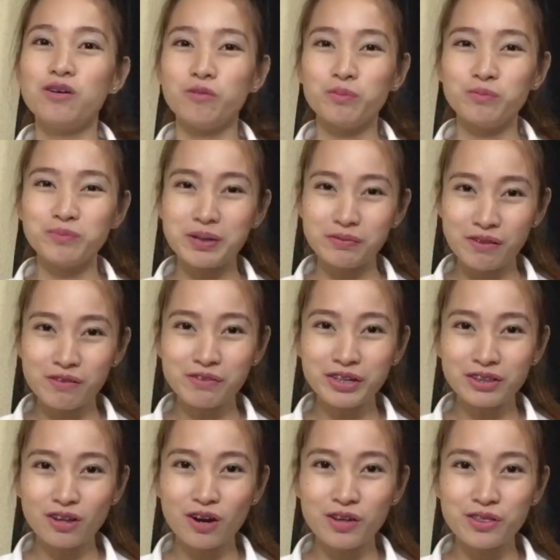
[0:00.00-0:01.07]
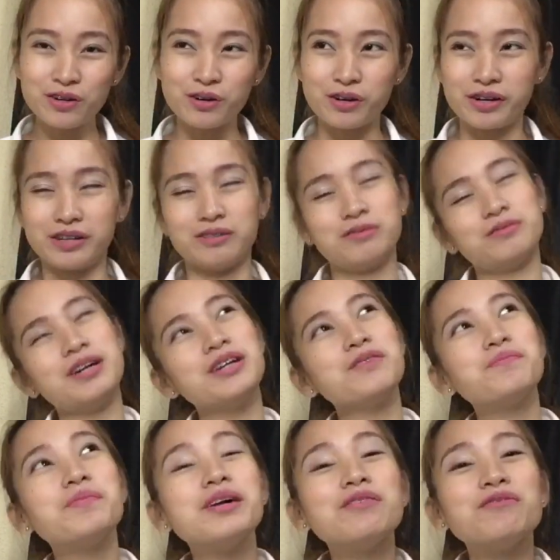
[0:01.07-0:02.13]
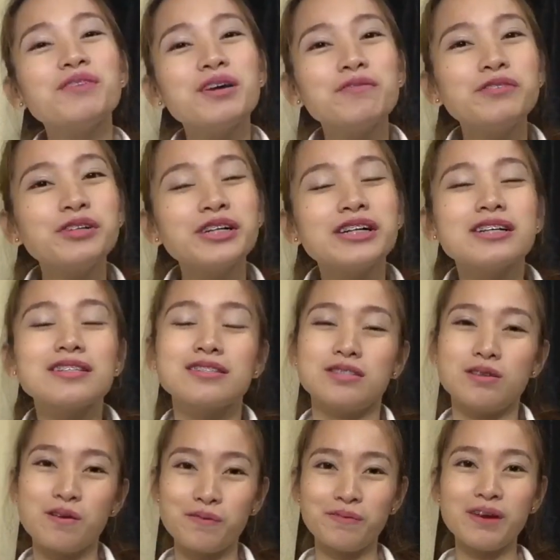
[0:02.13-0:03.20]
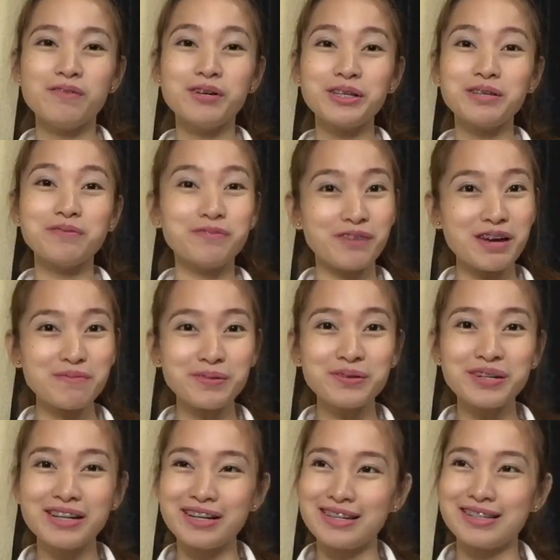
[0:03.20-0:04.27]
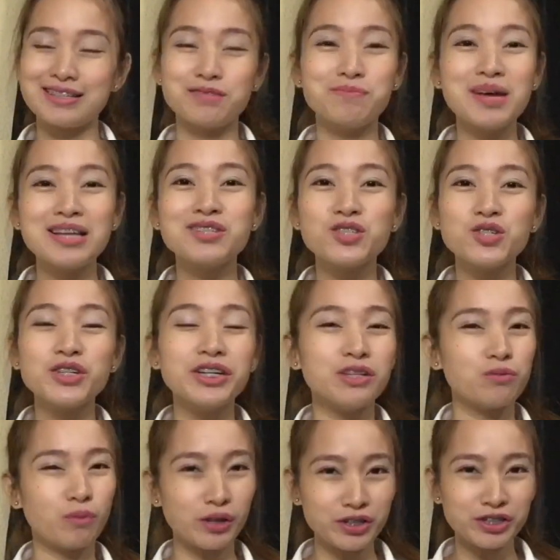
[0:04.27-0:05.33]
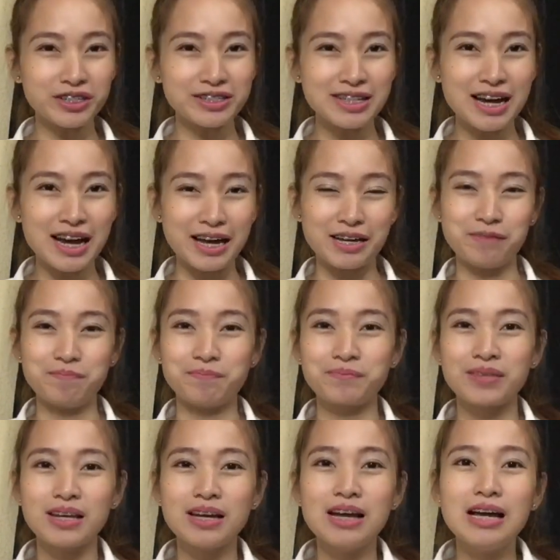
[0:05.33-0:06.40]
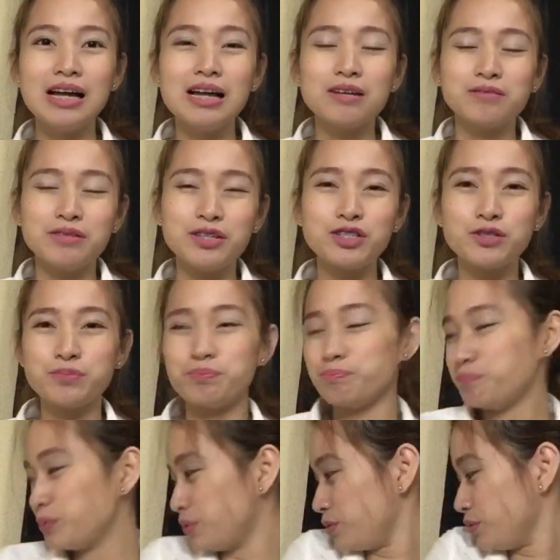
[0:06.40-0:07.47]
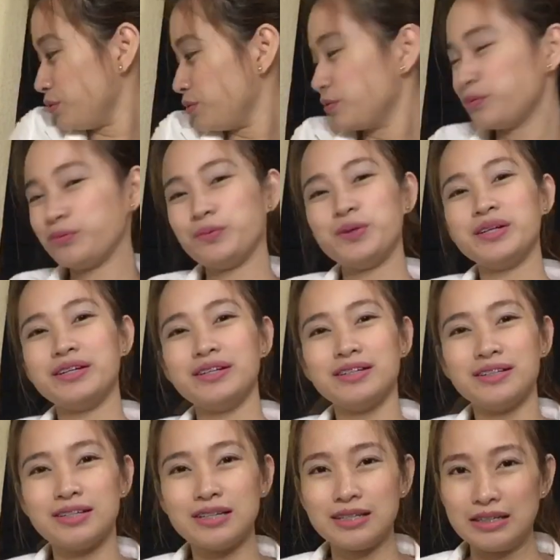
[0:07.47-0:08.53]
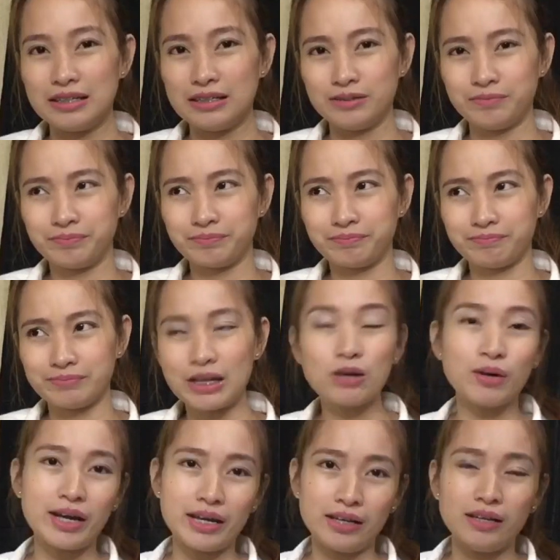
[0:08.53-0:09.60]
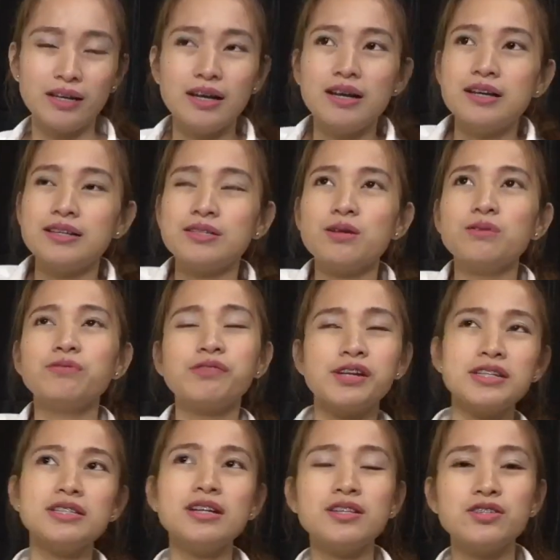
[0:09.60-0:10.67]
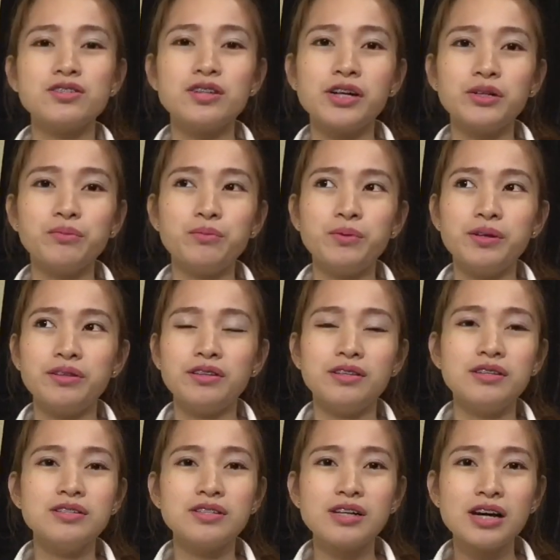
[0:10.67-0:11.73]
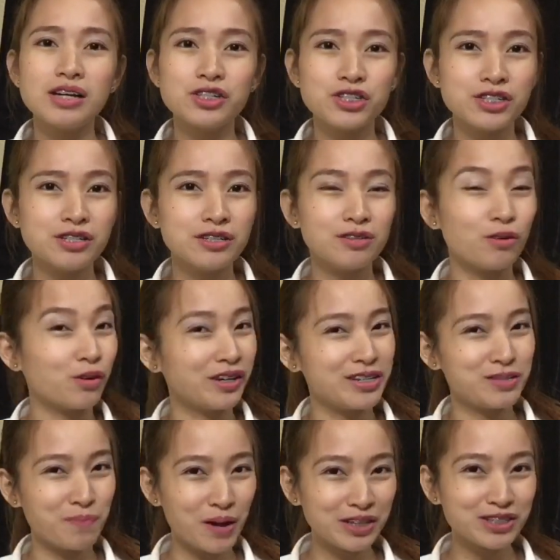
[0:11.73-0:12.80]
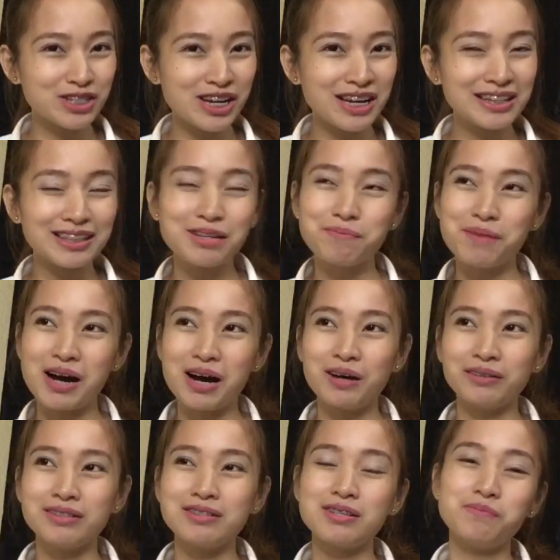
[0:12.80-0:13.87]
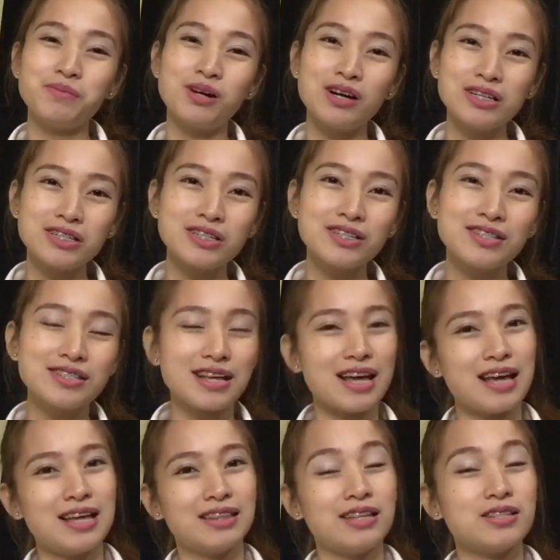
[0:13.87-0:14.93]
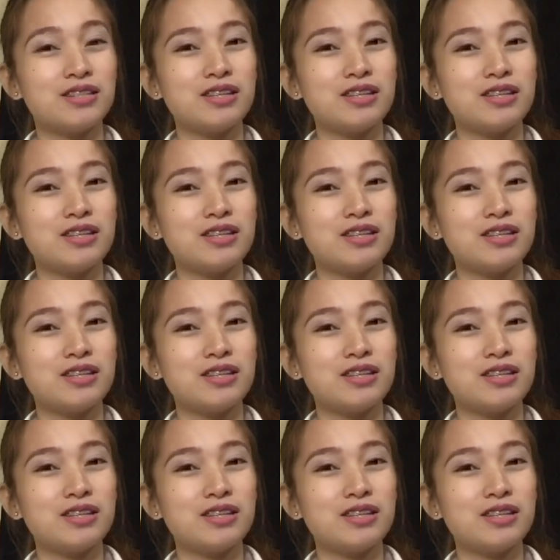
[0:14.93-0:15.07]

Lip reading: My favorite author, one of my favorites, favorite of favorites, best read, worth your time. This book will... Okay, so first let's start with the discussion or small chat about subconscious and the